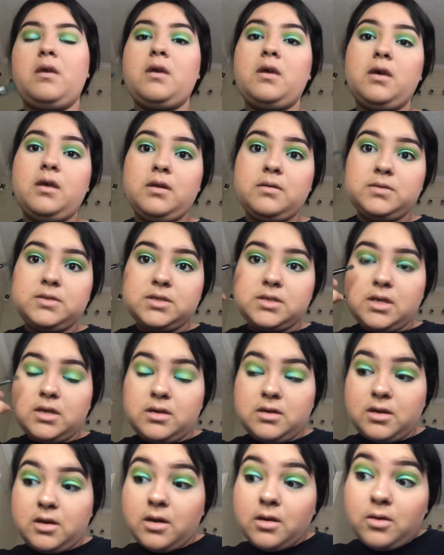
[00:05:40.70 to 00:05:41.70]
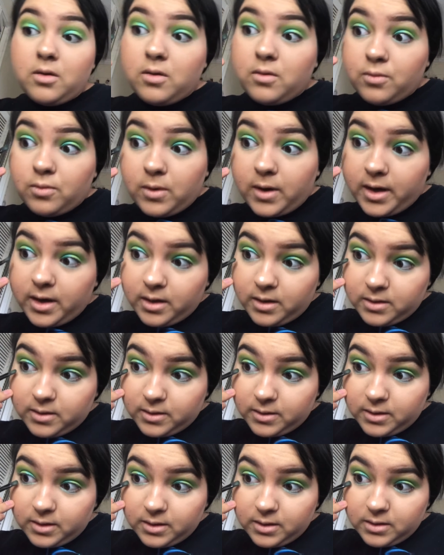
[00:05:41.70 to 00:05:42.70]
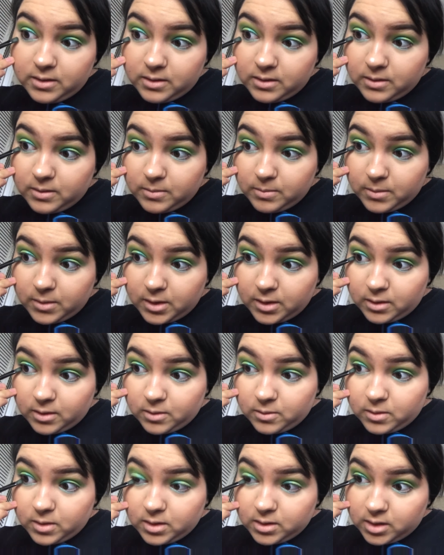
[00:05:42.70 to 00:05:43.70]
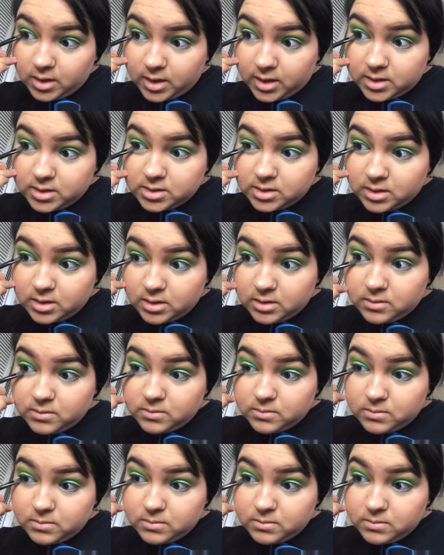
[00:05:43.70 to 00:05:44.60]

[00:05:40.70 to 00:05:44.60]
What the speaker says: And I'm just going to go right underneath my lower lash line